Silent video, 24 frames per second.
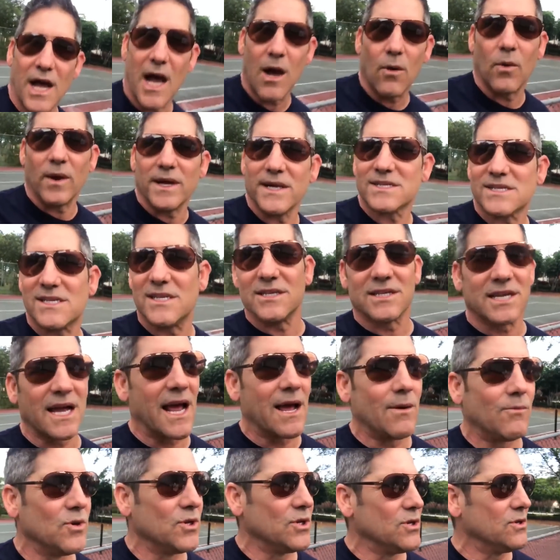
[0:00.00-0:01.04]
You're not wasting
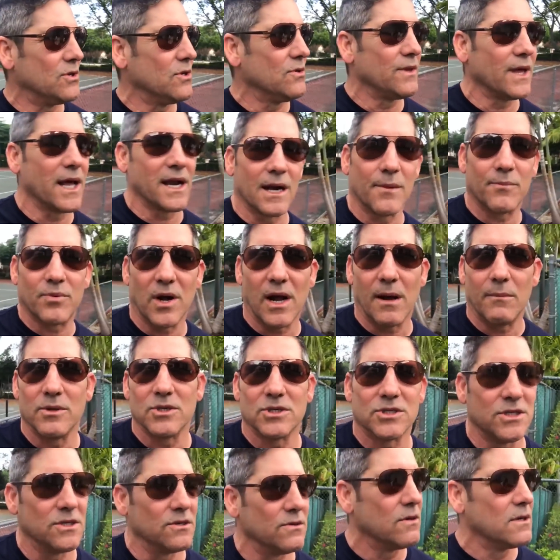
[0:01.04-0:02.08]
time when you do that, I
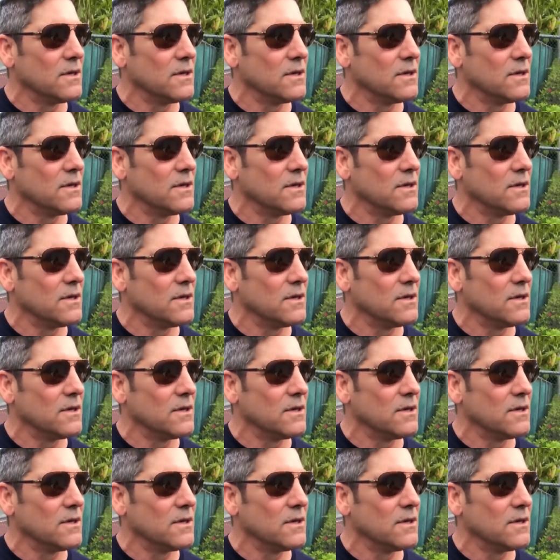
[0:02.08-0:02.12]
promise